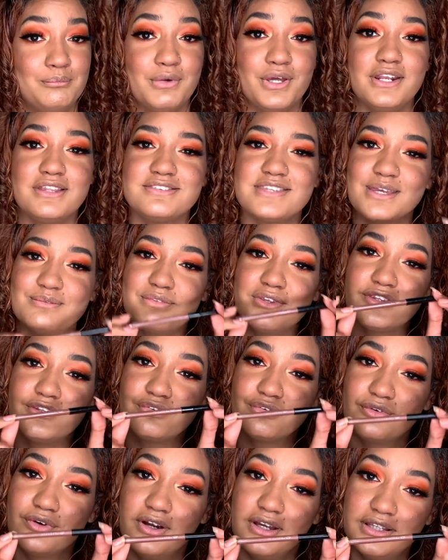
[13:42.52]
I'm gonna take my
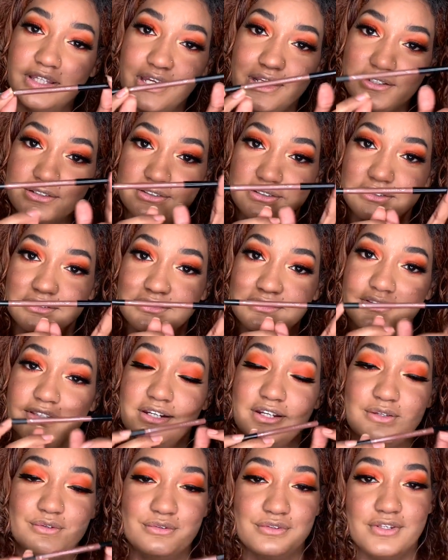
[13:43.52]
Sephora liner
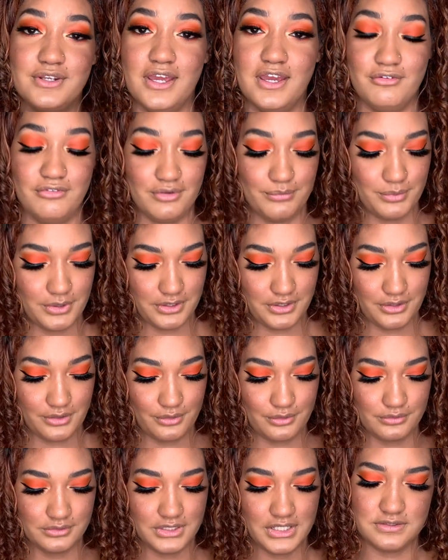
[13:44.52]
that I use in every
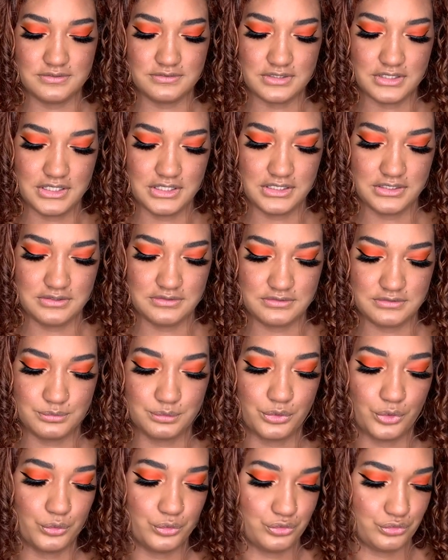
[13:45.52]
video. This is
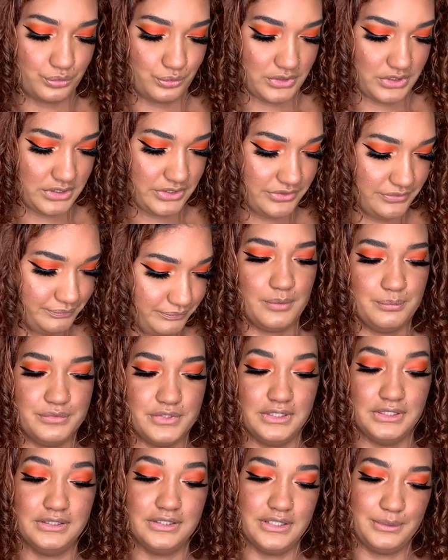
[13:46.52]
Rosewood from
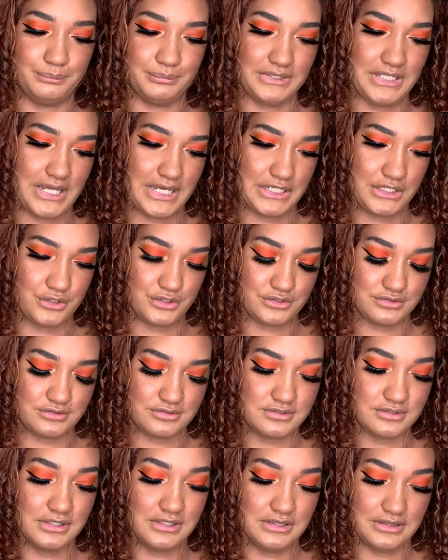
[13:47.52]
the lip
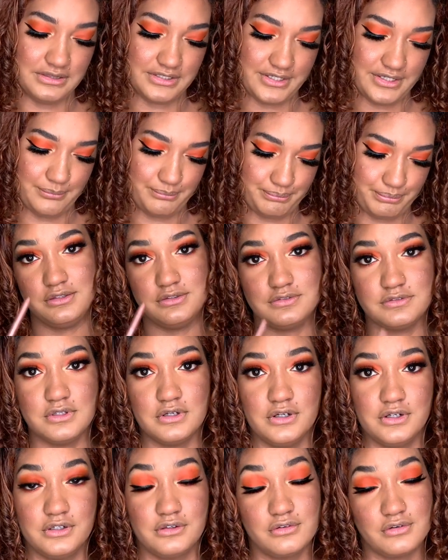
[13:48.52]
liners. These
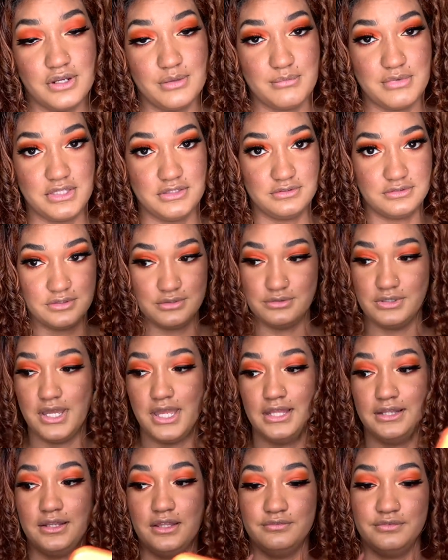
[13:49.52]
are creamy, so
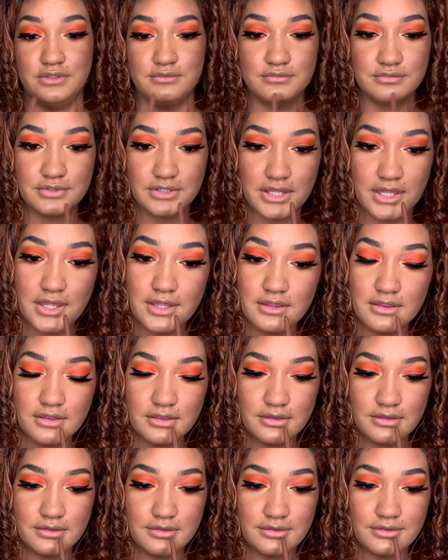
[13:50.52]
I love them for that.
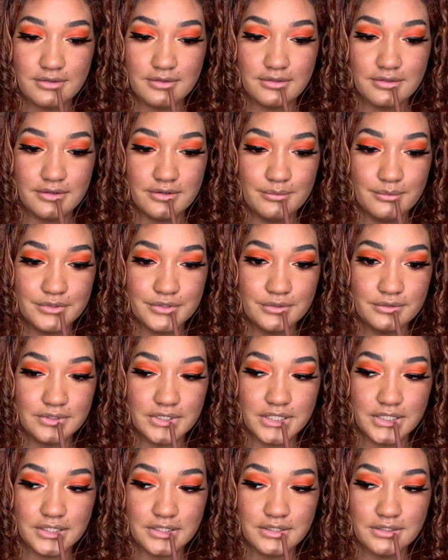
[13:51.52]
A lot of people
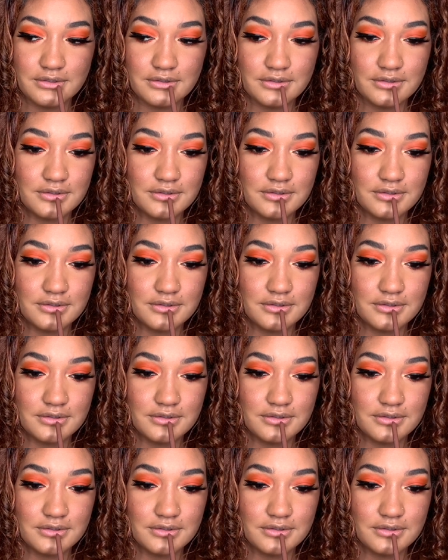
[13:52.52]
don't like it.